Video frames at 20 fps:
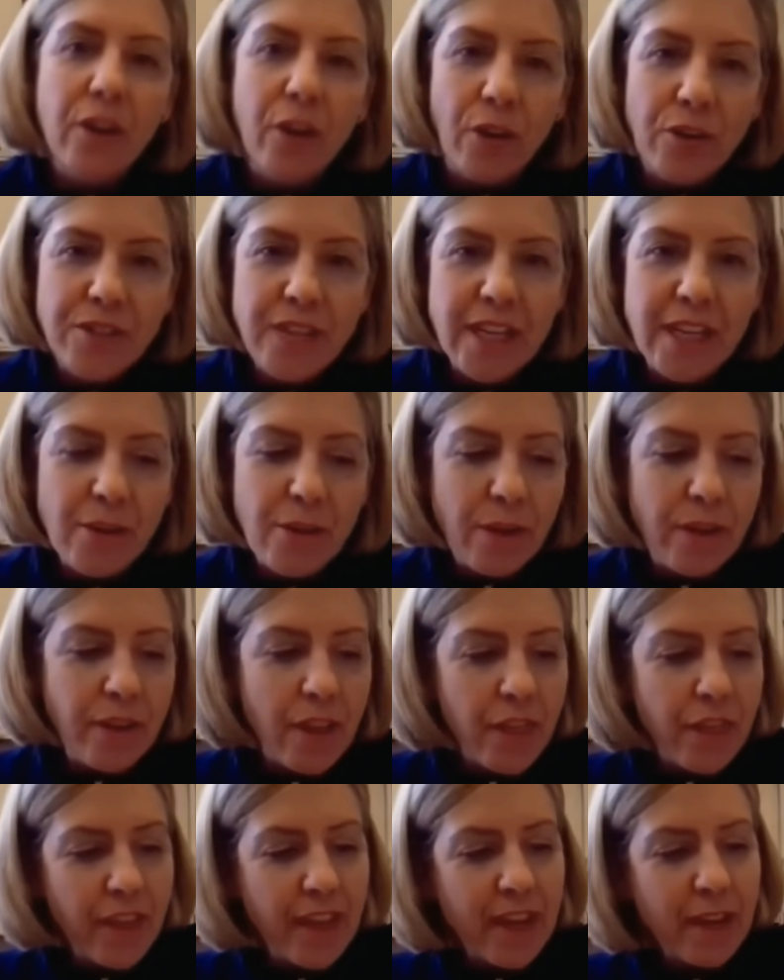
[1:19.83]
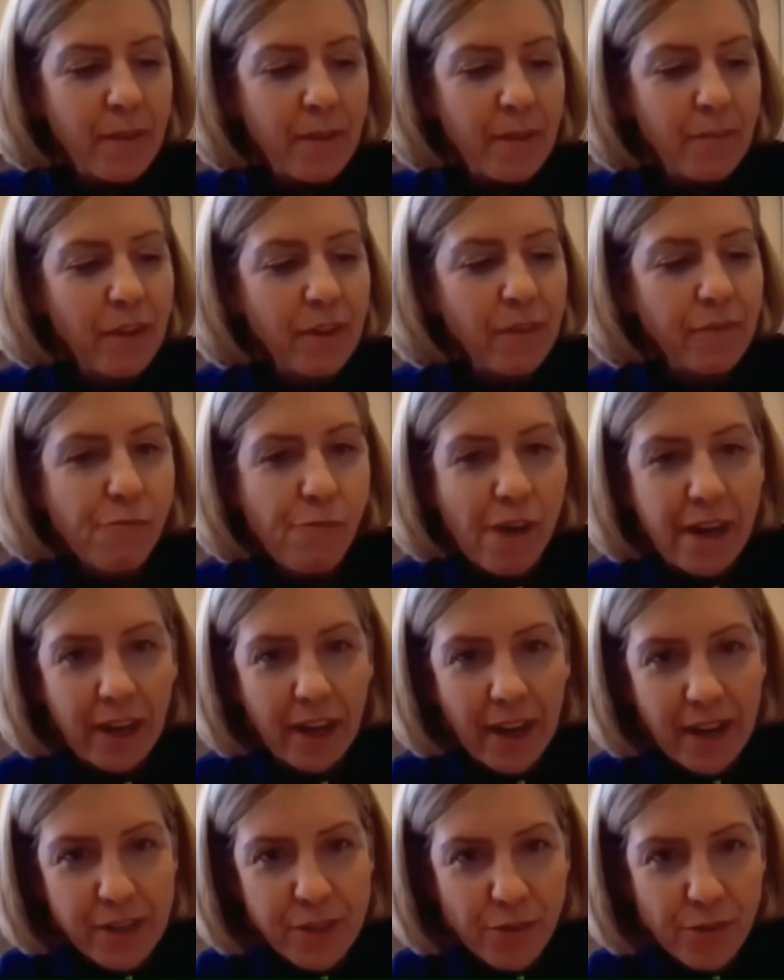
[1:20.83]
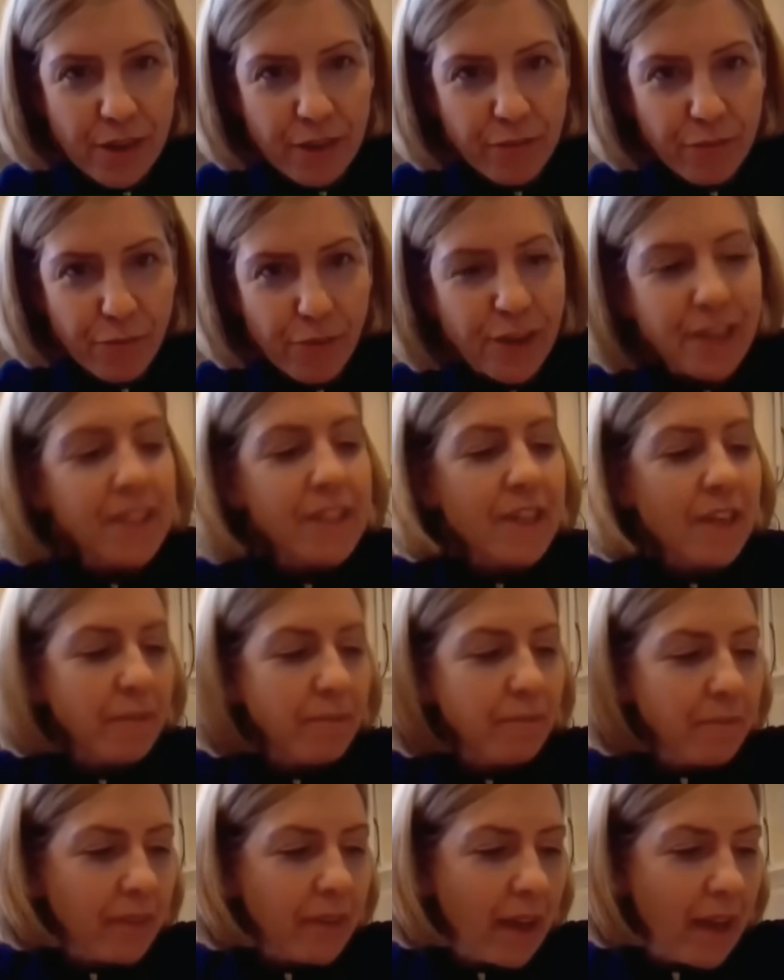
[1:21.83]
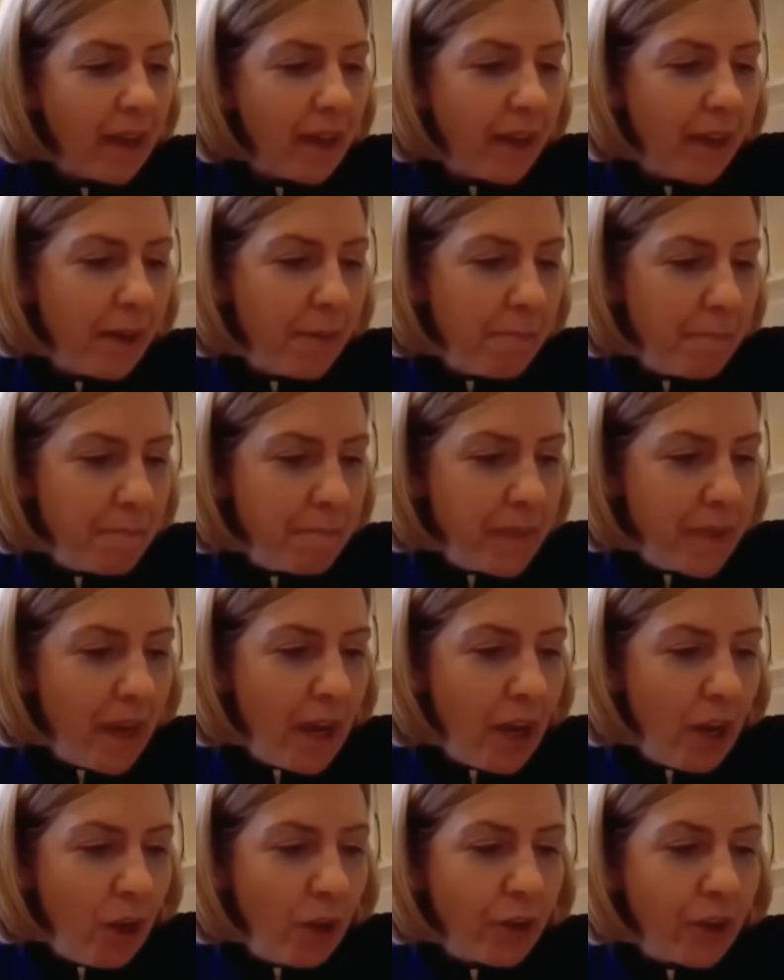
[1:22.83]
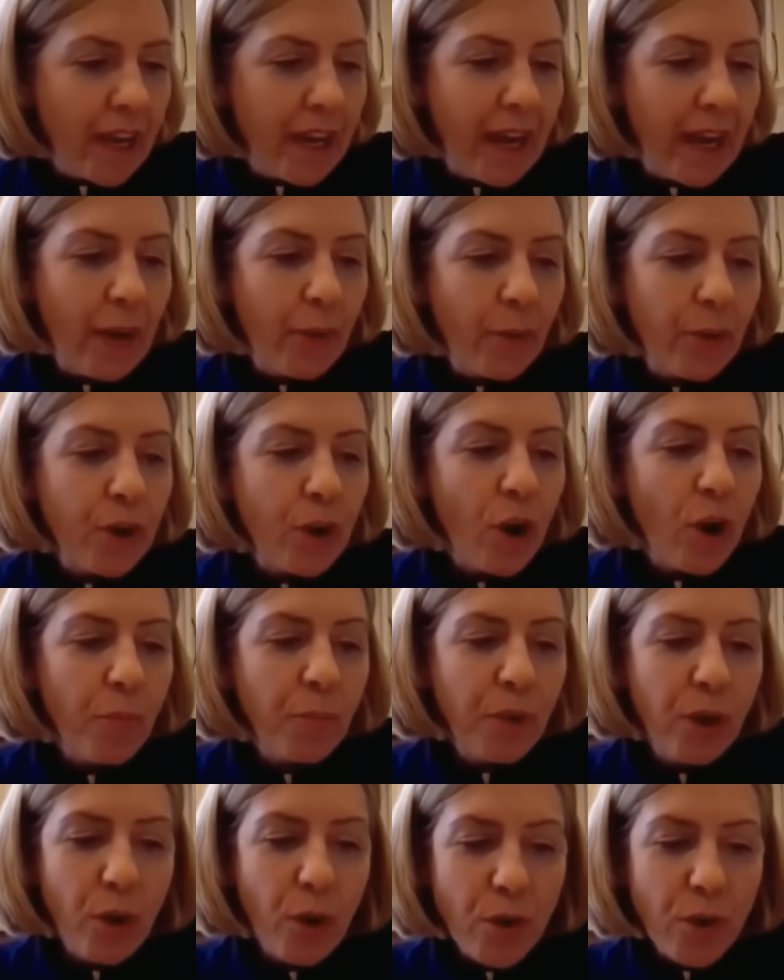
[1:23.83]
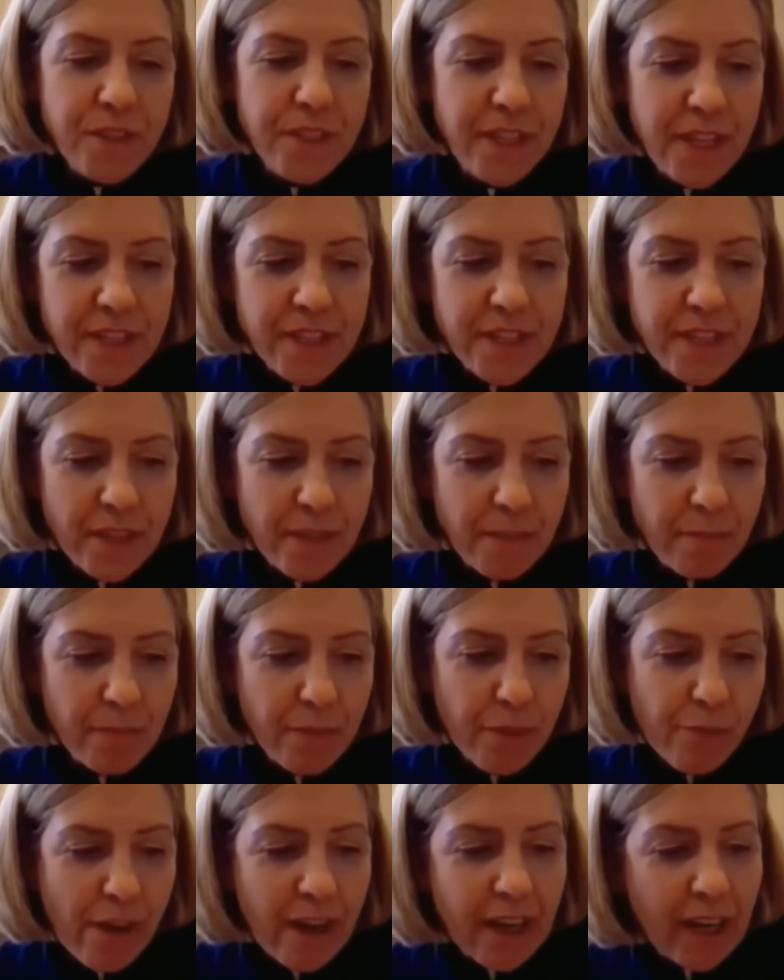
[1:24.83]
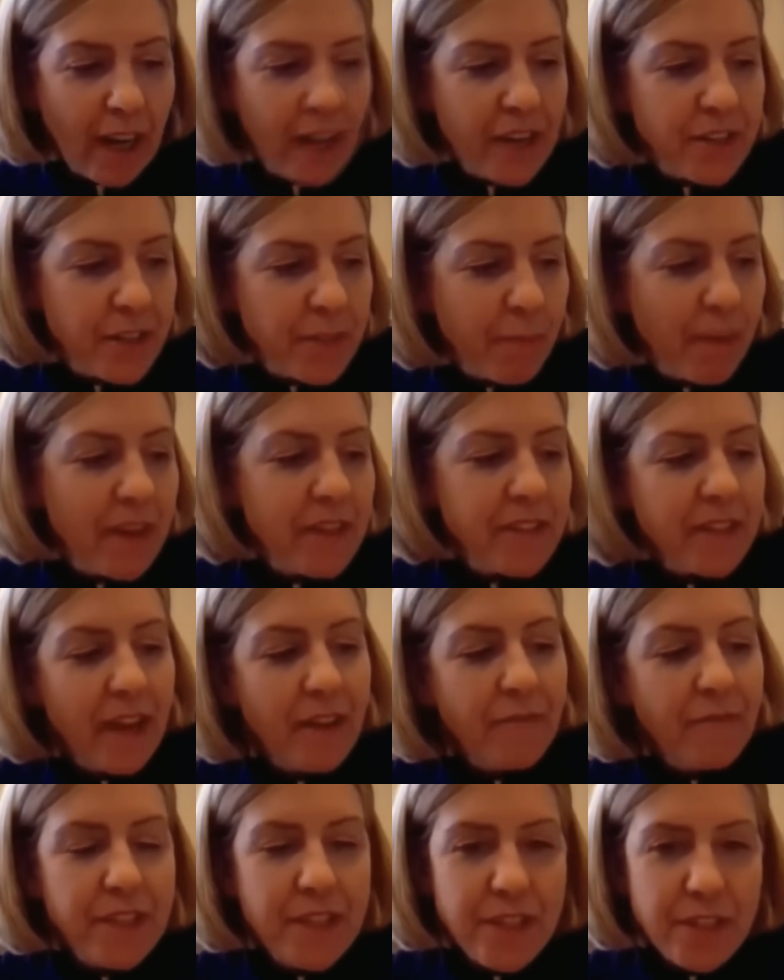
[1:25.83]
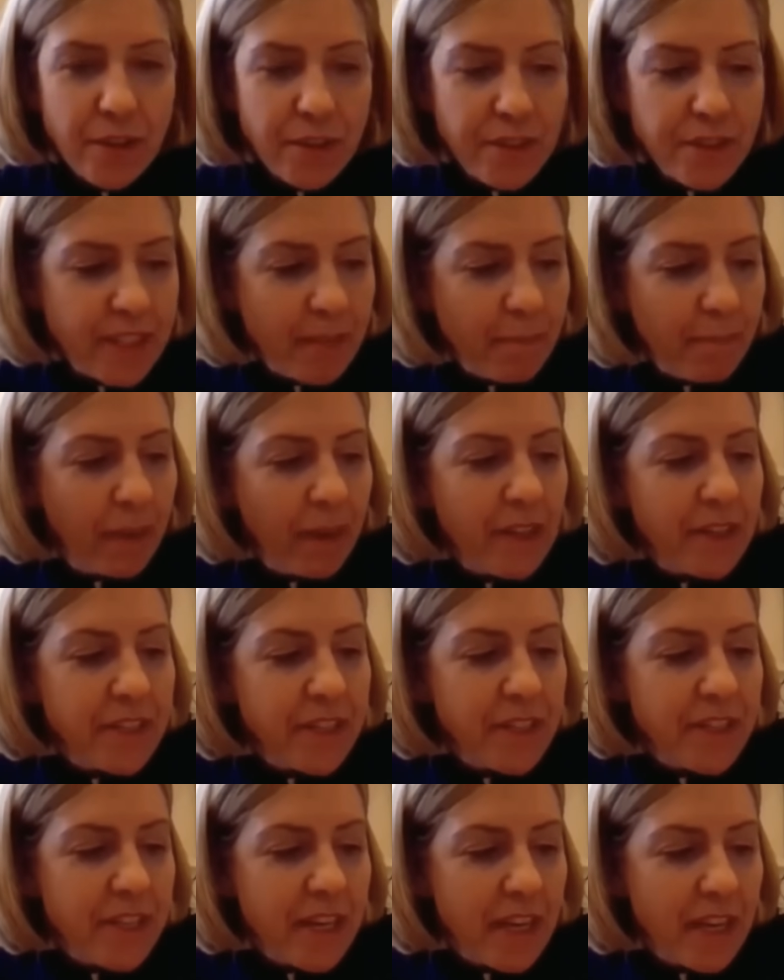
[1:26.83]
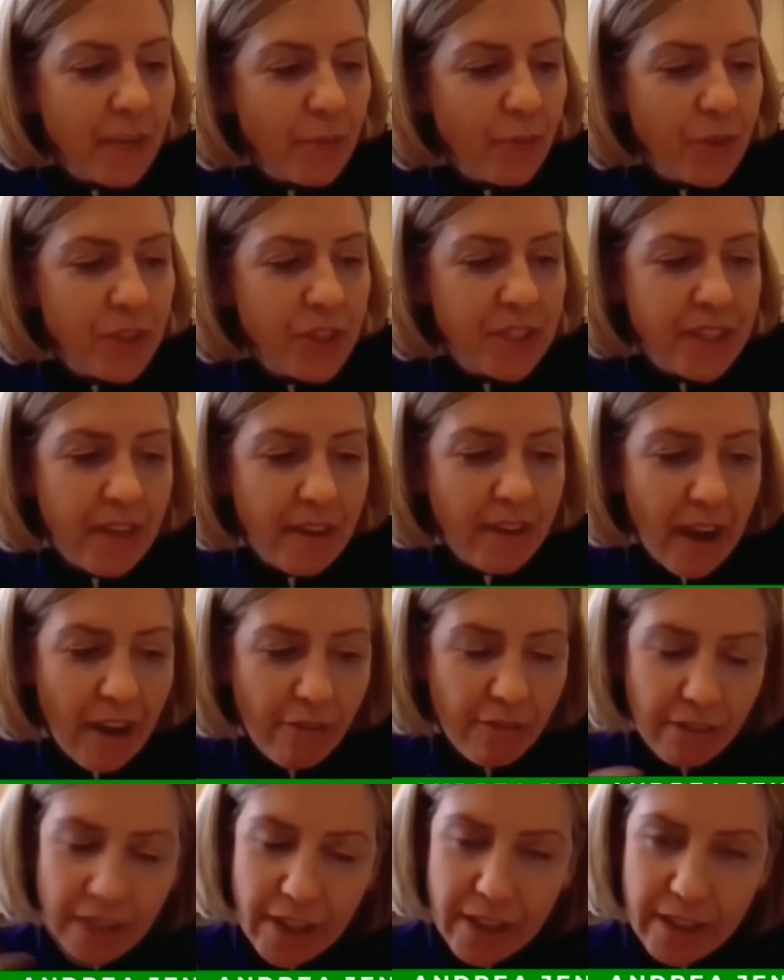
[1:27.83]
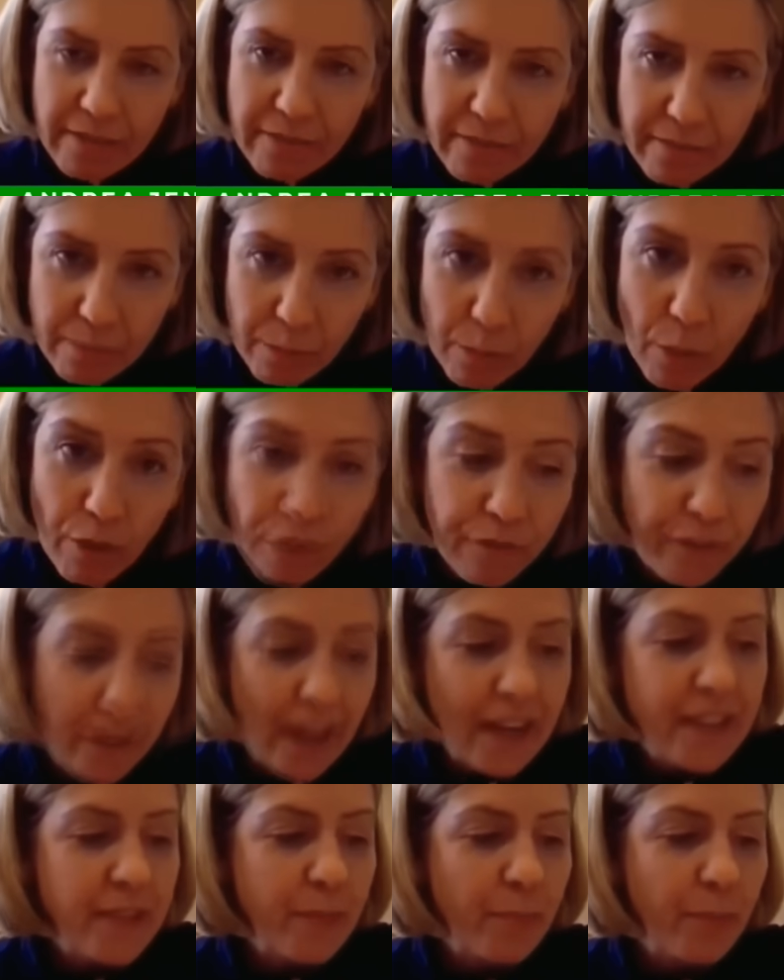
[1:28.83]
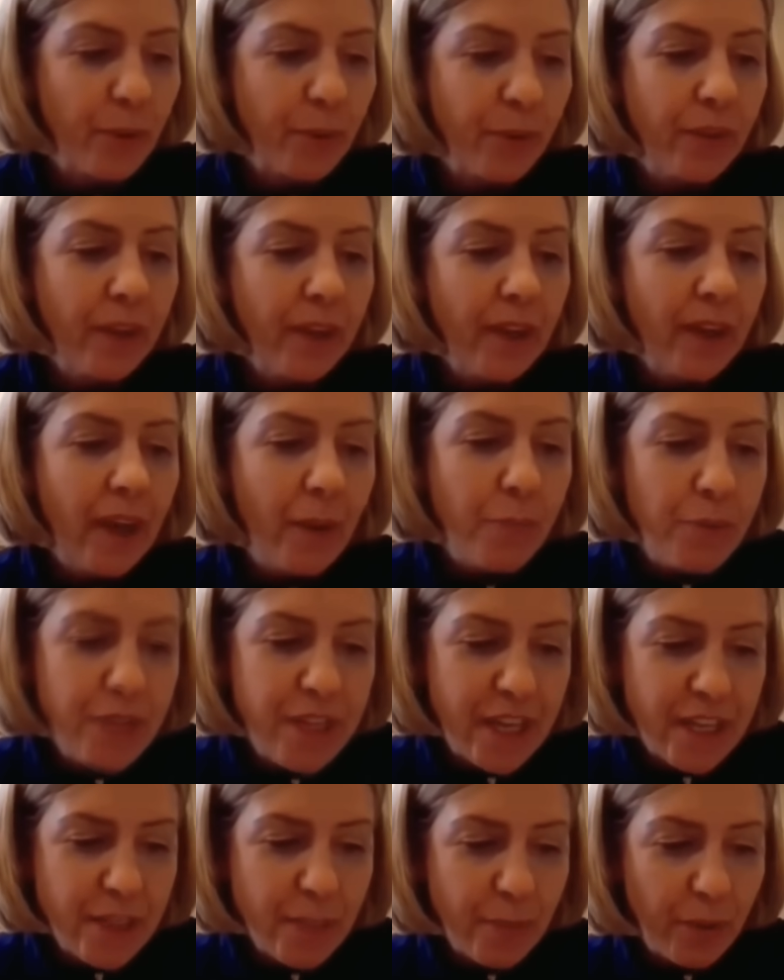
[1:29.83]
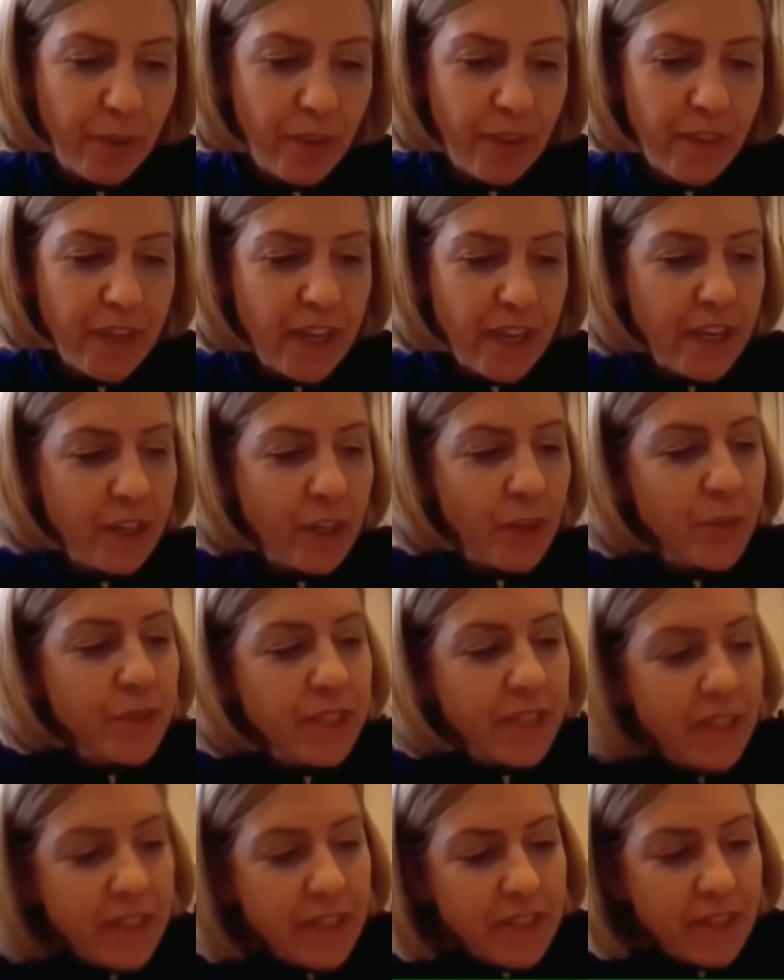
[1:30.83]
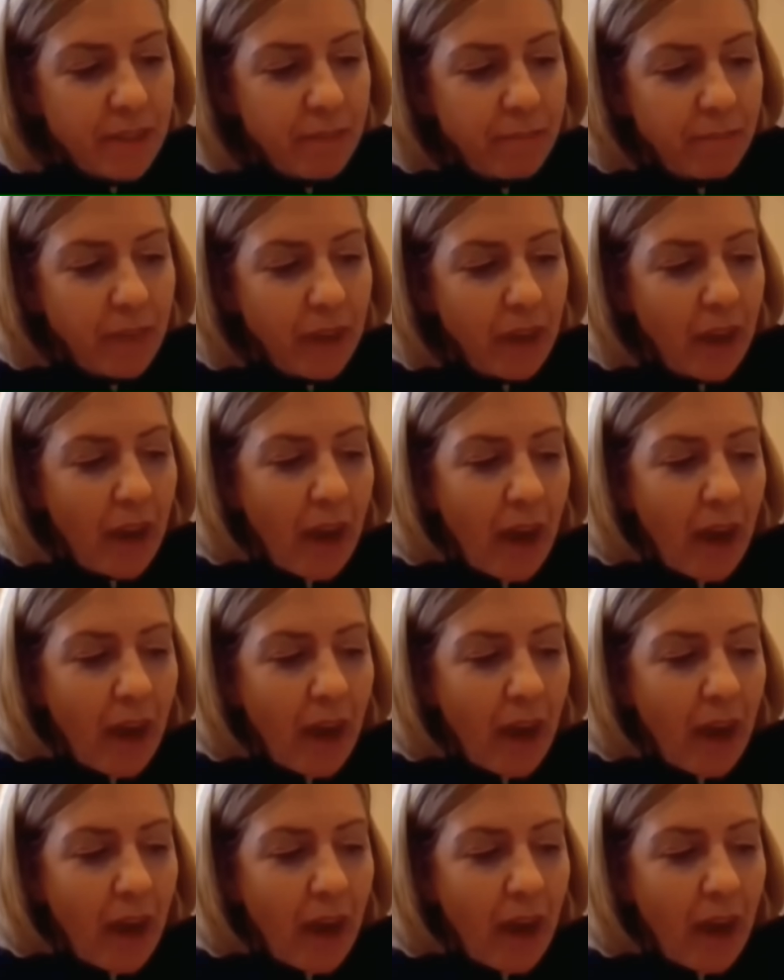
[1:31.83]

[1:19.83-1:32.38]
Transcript: Continuing the theme of regulatory freedom, looking at our common law system, the regulators place an emphasis on simplicity, which is inherently more flexible and predictable than the EU system.